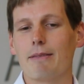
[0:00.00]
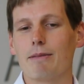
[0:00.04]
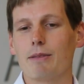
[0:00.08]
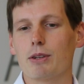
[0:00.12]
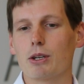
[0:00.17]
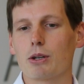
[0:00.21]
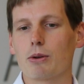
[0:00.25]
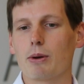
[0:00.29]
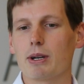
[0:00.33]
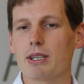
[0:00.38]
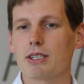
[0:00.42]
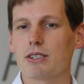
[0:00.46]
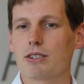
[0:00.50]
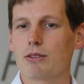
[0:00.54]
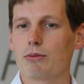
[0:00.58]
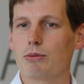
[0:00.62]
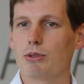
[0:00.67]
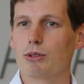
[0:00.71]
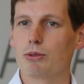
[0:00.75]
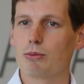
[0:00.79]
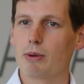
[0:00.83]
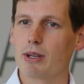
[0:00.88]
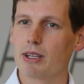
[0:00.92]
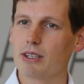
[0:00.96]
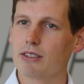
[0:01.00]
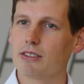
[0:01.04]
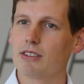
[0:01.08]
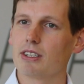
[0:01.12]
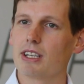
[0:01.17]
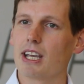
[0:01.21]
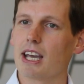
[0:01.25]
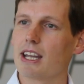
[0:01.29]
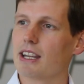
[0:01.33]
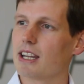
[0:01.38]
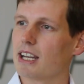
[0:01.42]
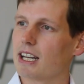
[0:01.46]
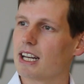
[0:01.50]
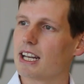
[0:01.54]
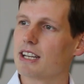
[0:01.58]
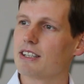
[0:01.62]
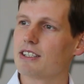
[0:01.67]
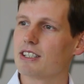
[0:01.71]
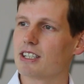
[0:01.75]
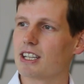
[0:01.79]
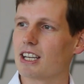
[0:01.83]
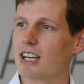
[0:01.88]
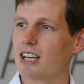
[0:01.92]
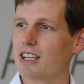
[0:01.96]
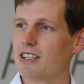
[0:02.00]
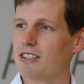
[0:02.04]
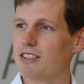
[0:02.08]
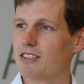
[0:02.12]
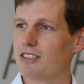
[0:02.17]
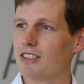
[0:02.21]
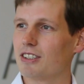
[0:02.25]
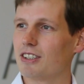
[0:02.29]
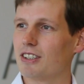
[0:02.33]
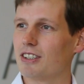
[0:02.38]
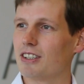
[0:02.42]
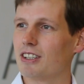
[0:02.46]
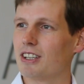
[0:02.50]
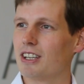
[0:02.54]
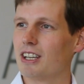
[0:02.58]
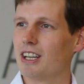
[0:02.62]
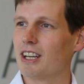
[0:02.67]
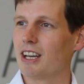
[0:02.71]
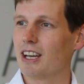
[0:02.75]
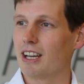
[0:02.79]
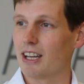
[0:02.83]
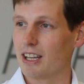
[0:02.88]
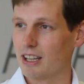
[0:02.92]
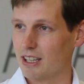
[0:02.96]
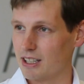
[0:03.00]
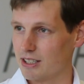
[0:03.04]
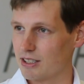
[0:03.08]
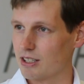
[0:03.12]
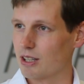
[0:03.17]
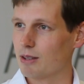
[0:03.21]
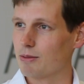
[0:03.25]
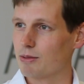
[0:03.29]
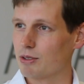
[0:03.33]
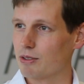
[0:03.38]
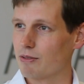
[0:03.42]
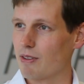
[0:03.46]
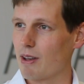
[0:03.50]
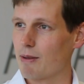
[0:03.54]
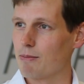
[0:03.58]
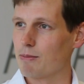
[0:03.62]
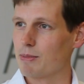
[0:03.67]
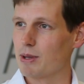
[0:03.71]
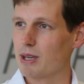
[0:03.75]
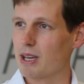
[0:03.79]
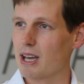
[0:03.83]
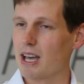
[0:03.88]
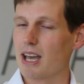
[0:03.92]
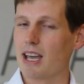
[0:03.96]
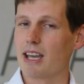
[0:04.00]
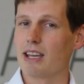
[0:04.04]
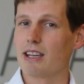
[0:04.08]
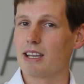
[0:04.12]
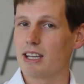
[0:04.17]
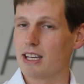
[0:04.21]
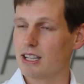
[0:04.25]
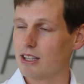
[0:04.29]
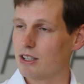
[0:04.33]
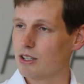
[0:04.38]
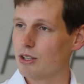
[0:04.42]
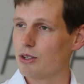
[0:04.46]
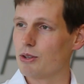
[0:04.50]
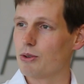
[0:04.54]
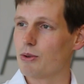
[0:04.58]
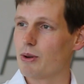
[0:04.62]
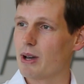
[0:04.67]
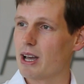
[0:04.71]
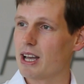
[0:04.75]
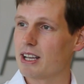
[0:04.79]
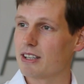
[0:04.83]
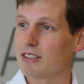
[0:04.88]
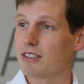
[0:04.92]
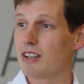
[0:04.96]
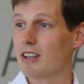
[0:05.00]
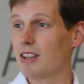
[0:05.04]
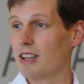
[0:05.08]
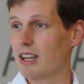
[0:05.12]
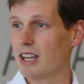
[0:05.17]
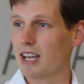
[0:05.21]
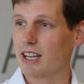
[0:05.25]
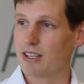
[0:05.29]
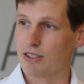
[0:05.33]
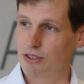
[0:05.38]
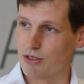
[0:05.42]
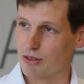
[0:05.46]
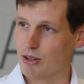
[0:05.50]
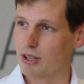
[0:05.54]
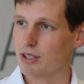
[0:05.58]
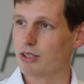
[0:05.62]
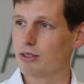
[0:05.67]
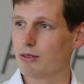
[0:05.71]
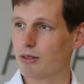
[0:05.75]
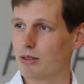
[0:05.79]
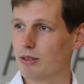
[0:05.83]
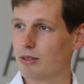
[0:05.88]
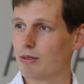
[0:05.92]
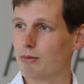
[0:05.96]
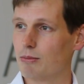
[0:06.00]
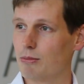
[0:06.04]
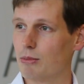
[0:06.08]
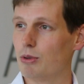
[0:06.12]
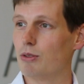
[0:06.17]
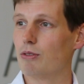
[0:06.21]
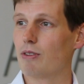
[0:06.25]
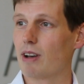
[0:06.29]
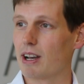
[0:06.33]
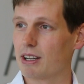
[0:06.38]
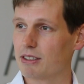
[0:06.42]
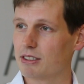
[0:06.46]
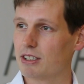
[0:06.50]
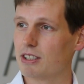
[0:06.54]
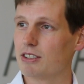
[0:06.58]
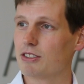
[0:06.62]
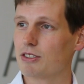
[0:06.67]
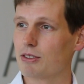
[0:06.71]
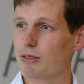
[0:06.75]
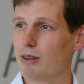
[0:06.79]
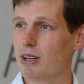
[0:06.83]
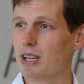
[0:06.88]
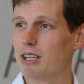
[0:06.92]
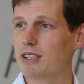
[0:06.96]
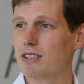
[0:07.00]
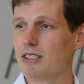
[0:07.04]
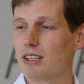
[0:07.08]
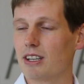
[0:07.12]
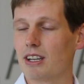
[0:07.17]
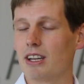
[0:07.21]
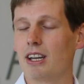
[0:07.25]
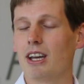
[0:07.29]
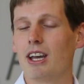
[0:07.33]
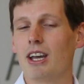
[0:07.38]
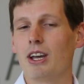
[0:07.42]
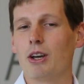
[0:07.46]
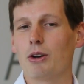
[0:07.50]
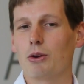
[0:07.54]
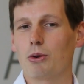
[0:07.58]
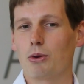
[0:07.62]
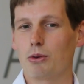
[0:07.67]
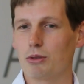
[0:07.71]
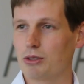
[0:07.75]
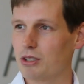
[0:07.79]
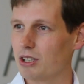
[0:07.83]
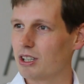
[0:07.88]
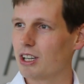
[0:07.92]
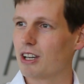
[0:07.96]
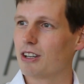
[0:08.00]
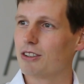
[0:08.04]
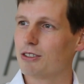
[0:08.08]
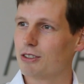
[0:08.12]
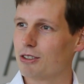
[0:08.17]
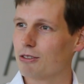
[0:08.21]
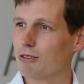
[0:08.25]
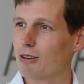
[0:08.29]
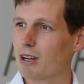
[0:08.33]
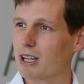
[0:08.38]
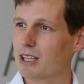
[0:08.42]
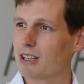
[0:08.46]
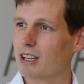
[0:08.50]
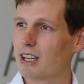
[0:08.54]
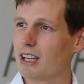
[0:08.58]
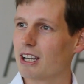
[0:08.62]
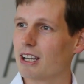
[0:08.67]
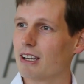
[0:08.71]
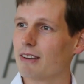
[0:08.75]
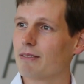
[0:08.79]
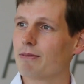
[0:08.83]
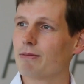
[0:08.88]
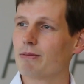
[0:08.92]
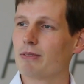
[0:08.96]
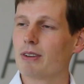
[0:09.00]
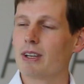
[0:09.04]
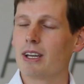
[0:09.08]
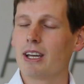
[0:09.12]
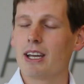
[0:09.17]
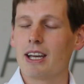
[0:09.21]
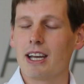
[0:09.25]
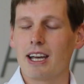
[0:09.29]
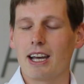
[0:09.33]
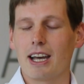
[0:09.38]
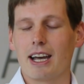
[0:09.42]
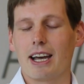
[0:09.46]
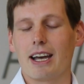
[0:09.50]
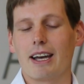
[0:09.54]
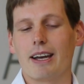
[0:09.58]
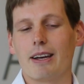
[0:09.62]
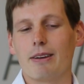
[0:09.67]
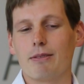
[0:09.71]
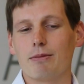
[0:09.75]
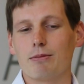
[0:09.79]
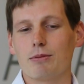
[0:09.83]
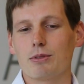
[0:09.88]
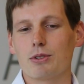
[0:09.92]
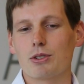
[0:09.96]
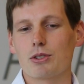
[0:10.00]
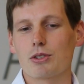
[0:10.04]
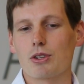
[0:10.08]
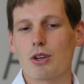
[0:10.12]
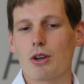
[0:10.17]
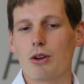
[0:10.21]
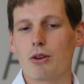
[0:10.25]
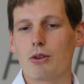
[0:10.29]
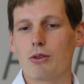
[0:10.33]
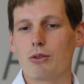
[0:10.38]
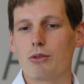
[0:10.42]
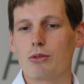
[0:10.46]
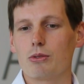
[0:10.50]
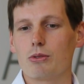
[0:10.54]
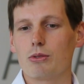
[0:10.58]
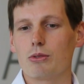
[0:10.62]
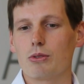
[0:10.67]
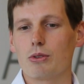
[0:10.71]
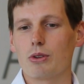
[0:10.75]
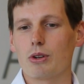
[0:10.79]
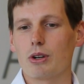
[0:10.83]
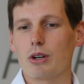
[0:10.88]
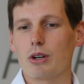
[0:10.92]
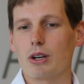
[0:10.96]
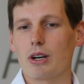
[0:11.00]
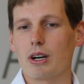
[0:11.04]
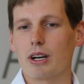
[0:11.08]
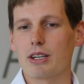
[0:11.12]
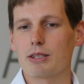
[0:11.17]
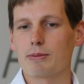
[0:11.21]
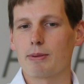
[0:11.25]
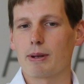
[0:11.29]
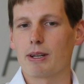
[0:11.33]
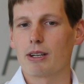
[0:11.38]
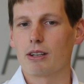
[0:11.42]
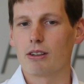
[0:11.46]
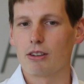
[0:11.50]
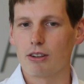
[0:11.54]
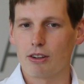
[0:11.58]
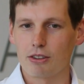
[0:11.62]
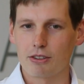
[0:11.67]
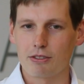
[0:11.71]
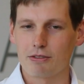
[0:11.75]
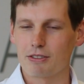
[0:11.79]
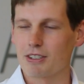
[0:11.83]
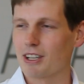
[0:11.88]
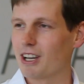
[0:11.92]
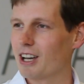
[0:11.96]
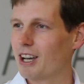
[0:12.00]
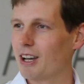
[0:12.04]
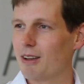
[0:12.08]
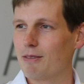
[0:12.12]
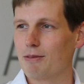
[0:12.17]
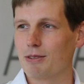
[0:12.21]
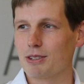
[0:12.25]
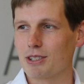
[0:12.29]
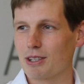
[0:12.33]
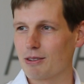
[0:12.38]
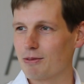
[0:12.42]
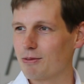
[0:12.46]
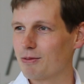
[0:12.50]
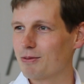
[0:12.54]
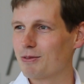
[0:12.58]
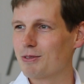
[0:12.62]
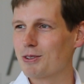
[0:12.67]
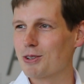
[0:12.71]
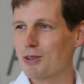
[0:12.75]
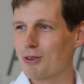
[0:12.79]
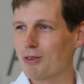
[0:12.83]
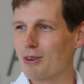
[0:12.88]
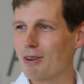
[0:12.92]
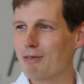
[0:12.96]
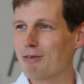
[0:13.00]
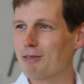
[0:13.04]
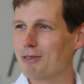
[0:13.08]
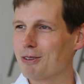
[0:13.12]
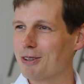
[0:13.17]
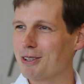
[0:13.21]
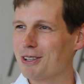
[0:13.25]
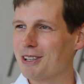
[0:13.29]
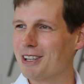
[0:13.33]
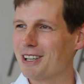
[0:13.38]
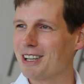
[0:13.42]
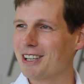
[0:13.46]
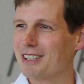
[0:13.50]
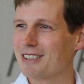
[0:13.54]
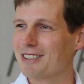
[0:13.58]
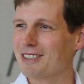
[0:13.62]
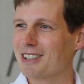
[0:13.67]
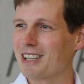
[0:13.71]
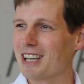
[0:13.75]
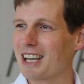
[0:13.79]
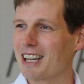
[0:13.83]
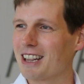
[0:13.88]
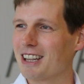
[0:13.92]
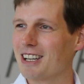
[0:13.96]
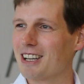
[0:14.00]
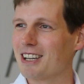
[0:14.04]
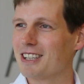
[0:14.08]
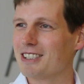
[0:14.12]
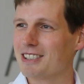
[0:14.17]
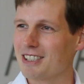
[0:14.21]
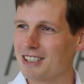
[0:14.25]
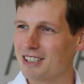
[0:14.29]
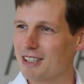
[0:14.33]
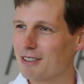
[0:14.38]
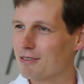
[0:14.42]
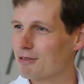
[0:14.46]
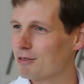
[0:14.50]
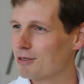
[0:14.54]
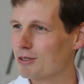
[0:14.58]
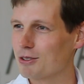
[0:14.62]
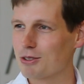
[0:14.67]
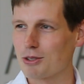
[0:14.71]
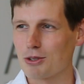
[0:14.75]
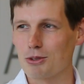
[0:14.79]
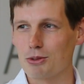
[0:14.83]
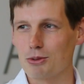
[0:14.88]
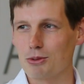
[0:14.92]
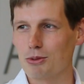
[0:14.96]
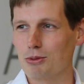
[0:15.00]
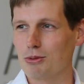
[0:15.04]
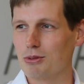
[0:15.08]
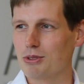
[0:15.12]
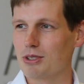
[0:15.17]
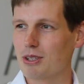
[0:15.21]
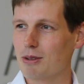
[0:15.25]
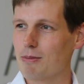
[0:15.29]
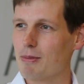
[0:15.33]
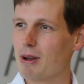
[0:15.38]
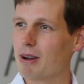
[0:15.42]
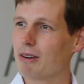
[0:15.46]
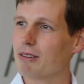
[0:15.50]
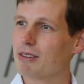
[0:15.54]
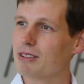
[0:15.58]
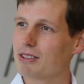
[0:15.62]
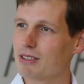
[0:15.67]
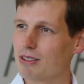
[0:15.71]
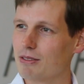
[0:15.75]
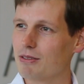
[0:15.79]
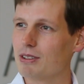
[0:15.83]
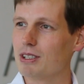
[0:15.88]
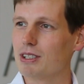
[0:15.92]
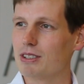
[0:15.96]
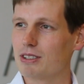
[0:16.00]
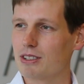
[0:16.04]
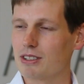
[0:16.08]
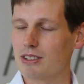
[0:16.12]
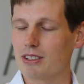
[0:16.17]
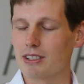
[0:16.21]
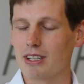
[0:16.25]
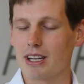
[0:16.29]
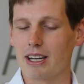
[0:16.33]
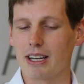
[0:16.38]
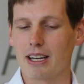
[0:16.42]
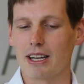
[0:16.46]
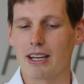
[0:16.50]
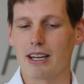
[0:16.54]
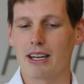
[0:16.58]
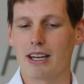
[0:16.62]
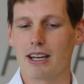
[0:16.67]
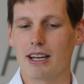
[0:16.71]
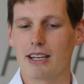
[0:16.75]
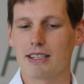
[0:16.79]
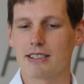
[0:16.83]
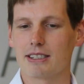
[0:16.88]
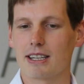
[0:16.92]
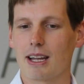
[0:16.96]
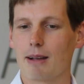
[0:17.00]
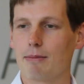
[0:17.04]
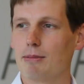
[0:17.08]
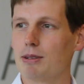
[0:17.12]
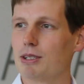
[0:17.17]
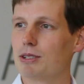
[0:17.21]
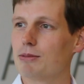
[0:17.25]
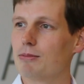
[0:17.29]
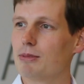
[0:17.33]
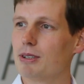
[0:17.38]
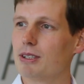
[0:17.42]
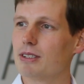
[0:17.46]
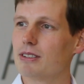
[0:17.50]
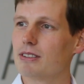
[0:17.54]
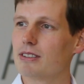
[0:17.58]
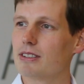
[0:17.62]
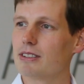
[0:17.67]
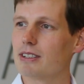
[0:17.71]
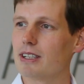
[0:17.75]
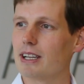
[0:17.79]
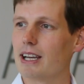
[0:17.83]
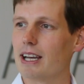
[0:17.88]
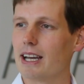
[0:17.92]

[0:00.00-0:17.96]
The question was whether to get that education in terms of MBA in the US and then try to move out into Asia or to go direct there. So I spend a lot of time, as I'm sure everyone does, analyzing different schools, the merits of each establishment.